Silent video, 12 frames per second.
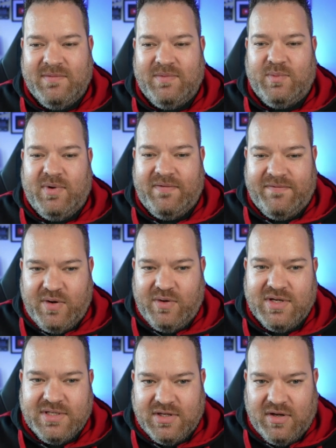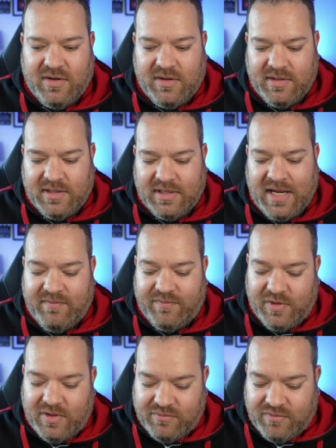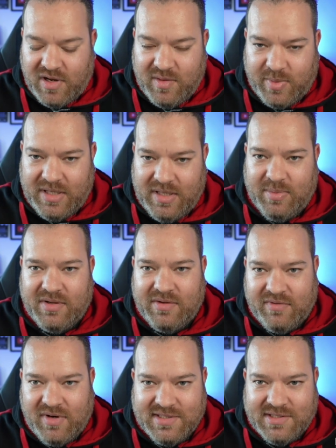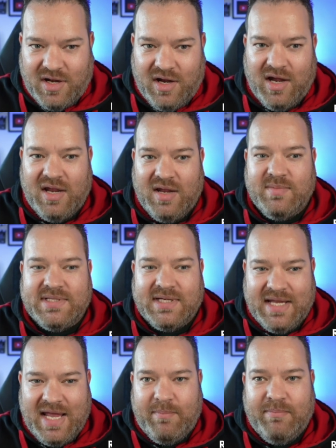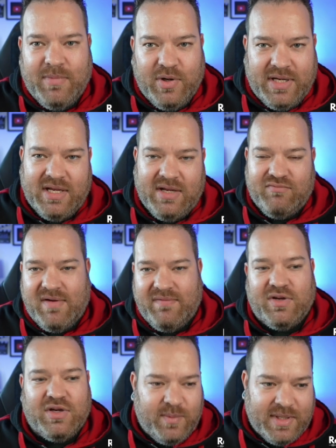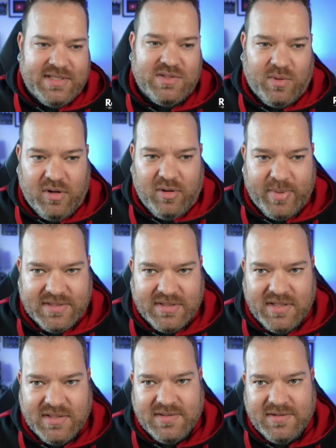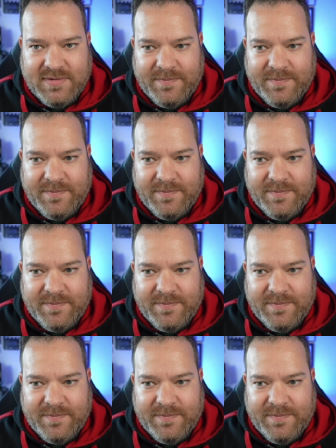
We're focused on getting in front of the right people at the right time to get money and revenue into our business.